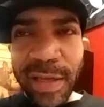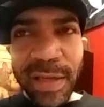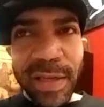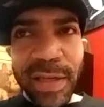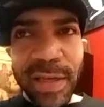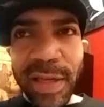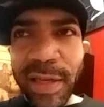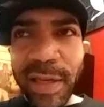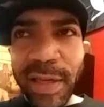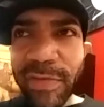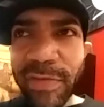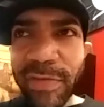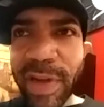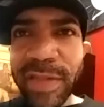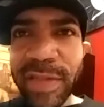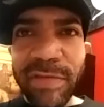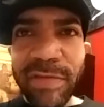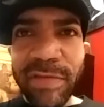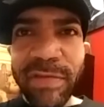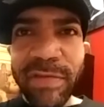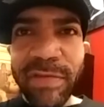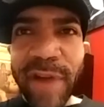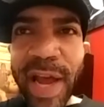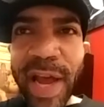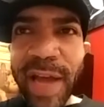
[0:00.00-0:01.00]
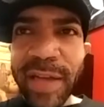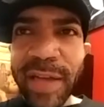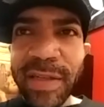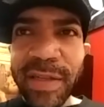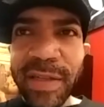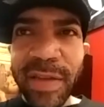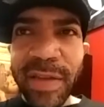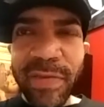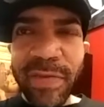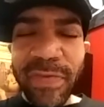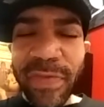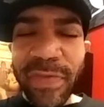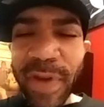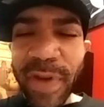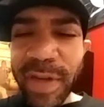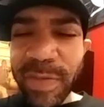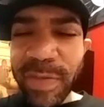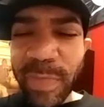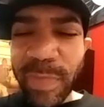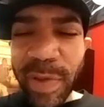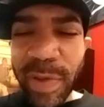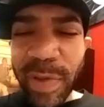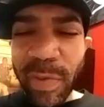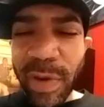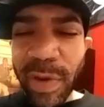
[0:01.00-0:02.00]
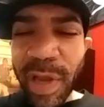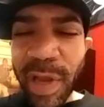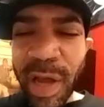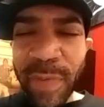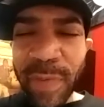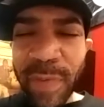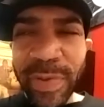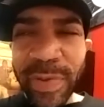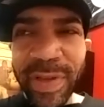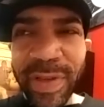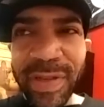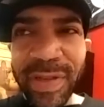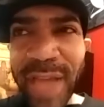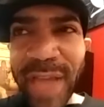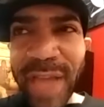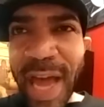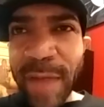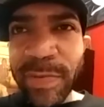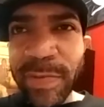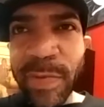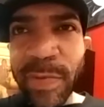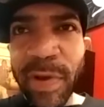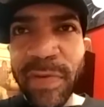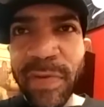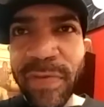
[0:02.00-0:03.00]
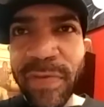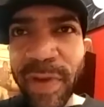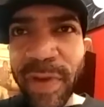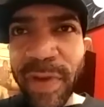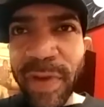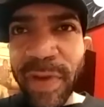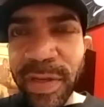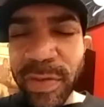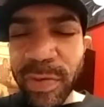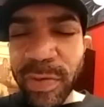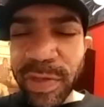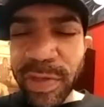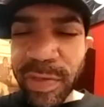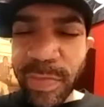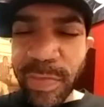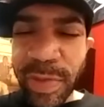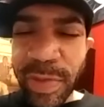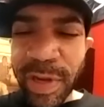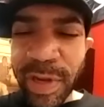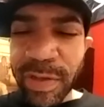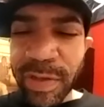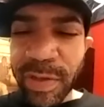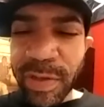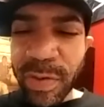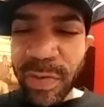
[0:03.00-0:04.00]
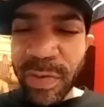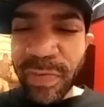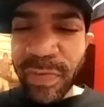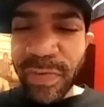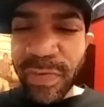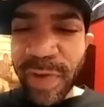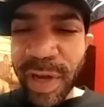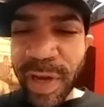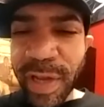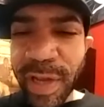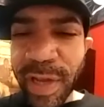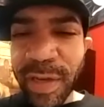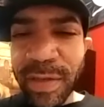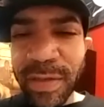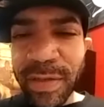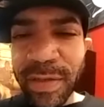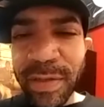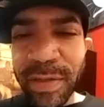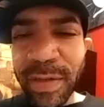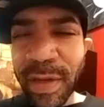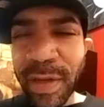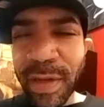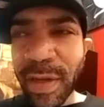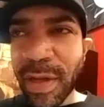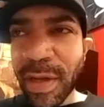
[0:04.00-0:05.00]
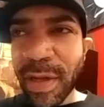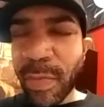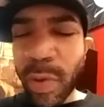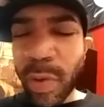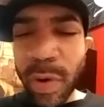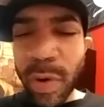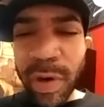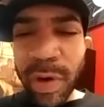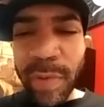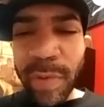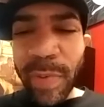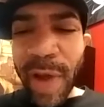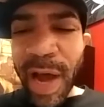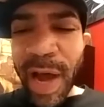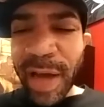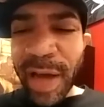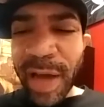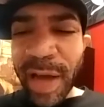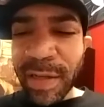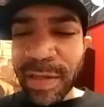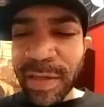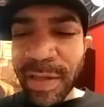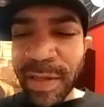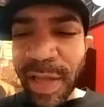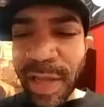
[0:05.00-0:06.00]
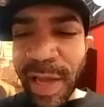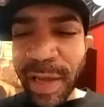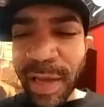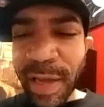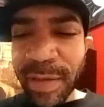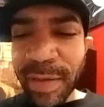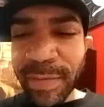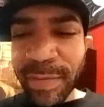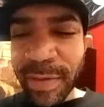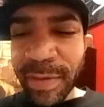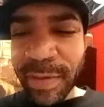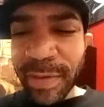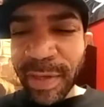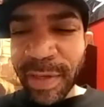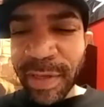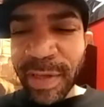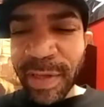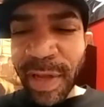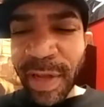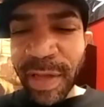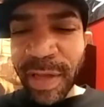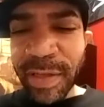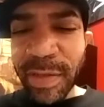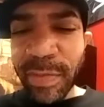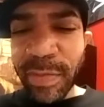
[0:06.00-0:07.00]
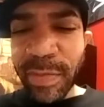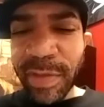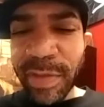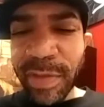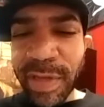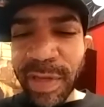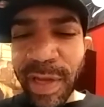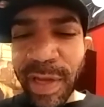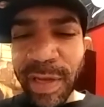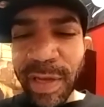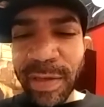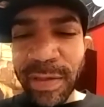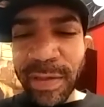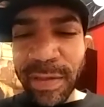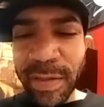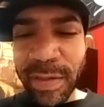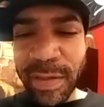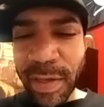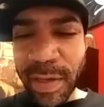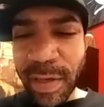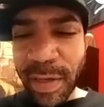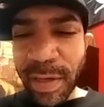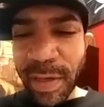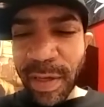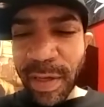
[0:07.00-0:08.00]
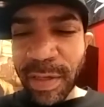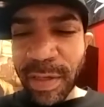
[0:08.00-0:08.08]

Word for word: He resurrects. He fucks people up. He stabs motherfuckers with spears through fucking porta potties. Like, there's nothing to be said. He's